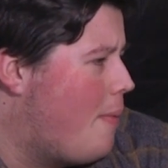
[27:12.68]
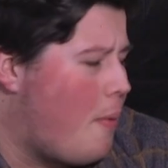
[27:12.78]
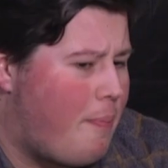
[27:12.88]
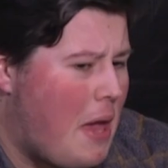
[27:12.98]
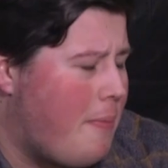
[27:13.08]
Yeah,
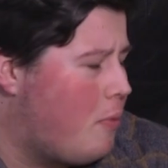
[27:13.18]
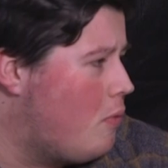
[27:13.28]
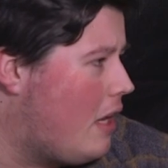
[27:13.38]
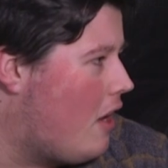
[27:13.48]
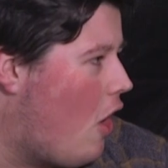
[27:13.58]
but
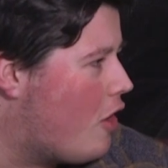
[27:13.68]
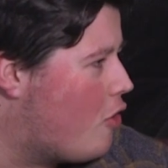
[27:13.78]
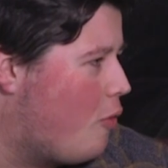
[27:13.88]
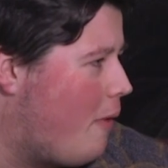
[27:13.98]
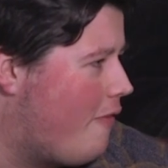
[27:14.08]
people didn't
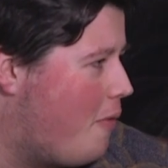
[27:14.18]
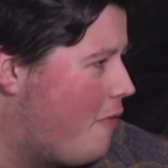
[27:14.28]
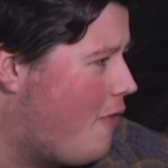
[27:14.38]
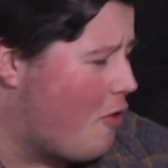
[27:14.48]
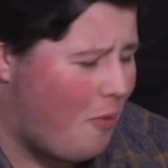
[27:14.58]
like us to talk about
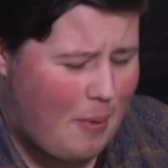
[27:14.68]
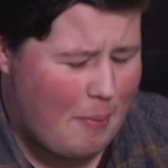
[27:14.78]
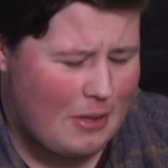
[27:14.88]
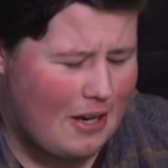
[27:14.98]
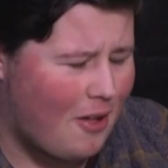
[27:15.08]
film the first one.
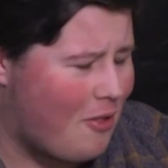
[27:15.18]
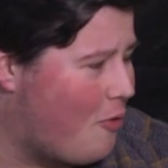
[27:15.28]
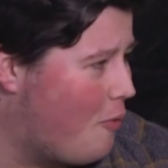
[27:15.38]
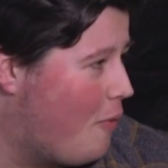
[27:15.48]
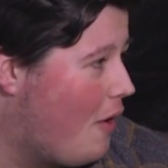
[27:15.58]
People didn't like
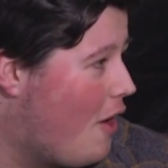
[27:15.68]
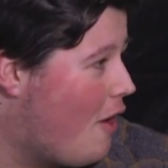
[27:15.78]
us to talk.